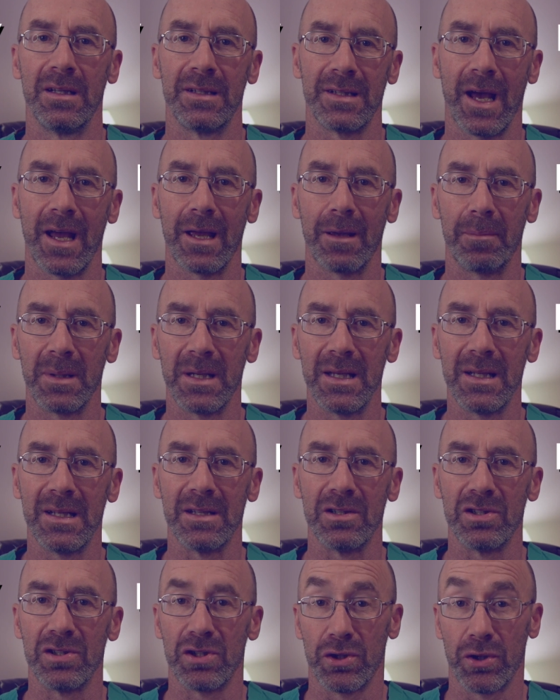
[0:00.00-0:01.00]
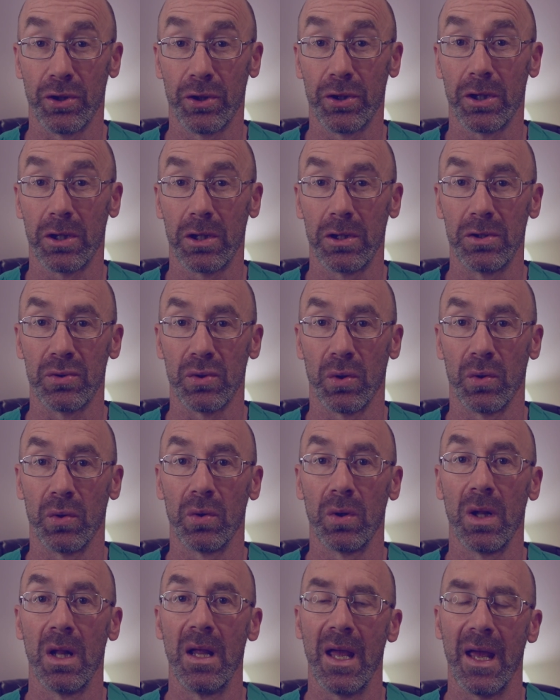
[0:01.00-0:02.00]
diabetes, sugar
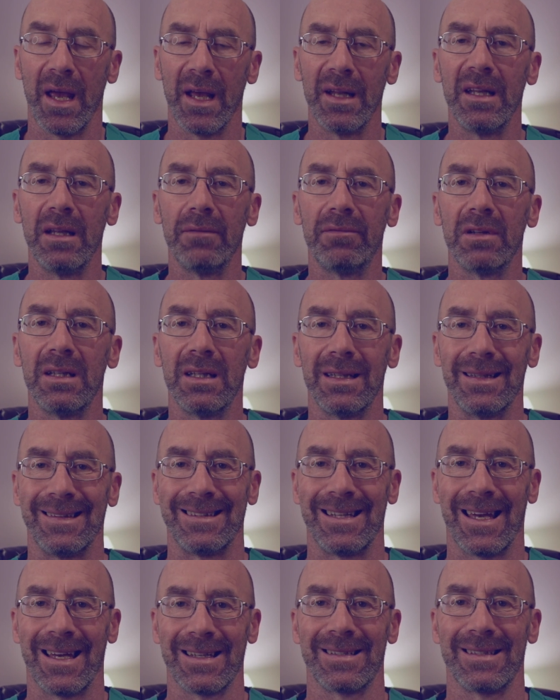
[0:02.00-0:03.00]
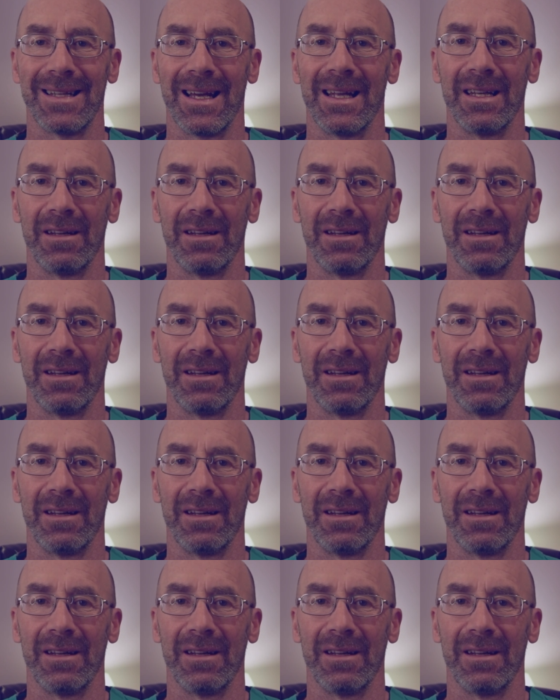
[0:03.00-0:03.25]
control, and even intestine